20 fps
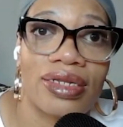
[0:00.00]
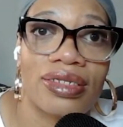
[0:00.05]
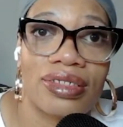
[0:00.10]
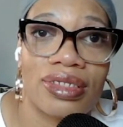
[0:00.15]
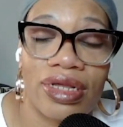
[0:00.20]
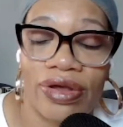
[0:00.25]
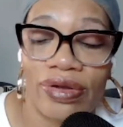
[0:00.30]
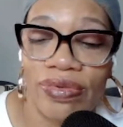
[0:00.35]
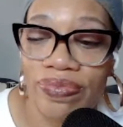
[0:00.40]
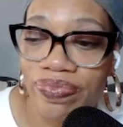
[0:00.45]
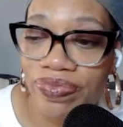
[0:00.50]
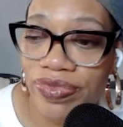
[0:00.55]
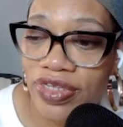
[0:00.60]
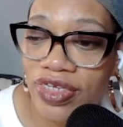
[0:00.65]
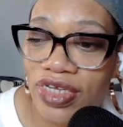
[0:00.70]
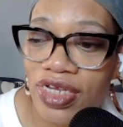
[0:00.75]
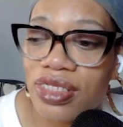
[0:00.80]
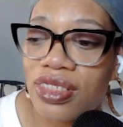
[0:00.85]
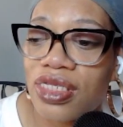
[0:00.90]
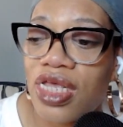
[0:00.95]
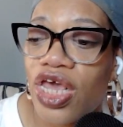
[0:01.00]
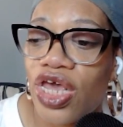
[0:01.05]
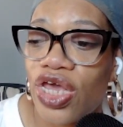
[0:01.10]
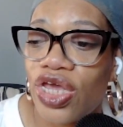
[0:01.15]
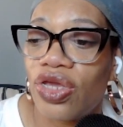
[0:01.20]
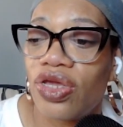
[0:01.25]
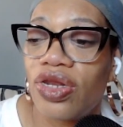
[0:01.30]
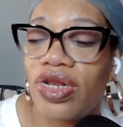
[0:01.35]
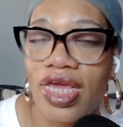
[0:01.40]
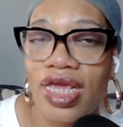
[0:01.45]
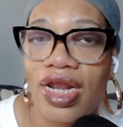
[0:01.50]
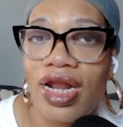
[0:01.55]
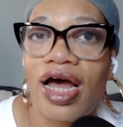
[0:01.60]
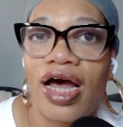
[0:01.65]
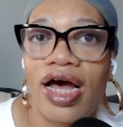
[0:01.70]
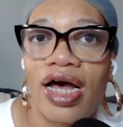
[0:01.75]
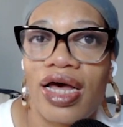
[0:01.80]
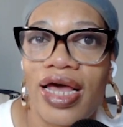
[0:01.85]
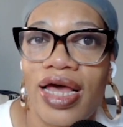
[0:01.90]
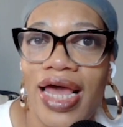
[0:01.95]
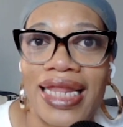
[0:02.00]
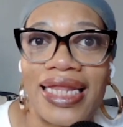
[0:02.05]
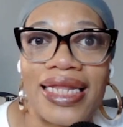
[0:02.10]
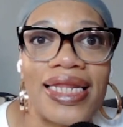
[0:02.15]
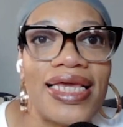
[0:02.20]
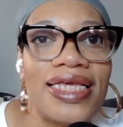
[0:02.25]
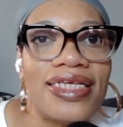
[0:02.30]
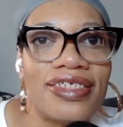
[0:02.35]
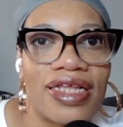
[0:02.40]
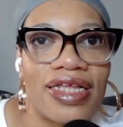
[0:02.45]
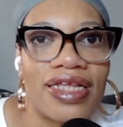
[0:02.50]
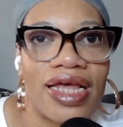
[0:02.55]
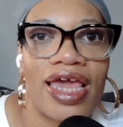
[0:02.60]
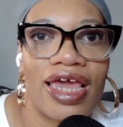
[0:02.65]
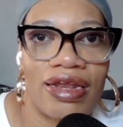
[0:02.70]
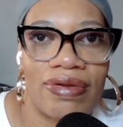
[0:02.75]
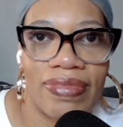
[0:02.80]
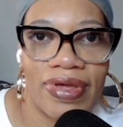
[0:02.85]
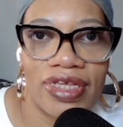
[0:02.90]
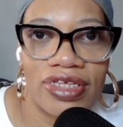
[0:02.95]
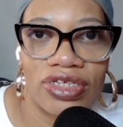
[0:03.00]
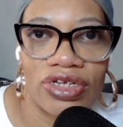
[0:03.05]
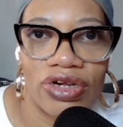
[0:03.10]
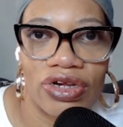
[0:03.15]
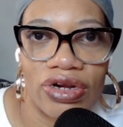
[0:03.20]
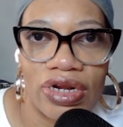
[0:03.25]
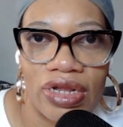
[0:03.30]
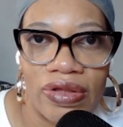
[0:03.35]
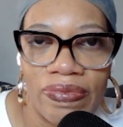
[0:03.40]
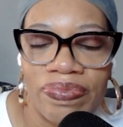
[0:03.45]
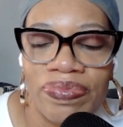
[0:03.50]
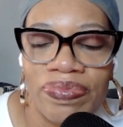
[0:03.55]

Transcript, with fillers: So just you need uh, at least a hand mixer.